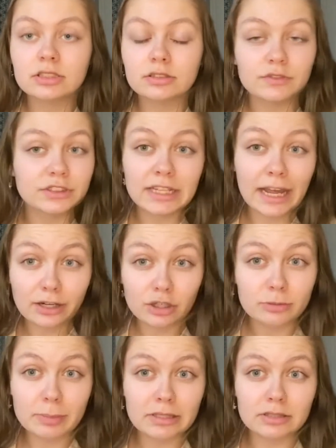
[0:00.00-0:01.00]
for tigers,
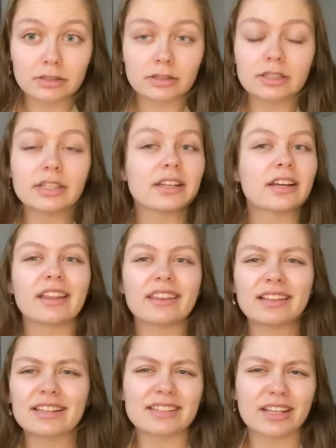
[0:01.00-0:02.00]
basically. I think
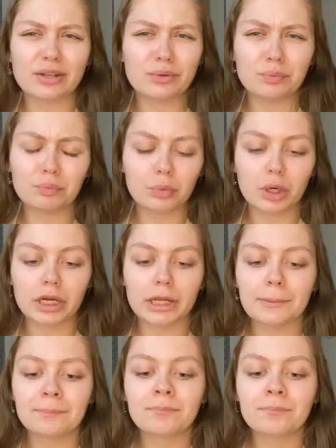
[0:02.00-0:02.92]
that's how you'd word it.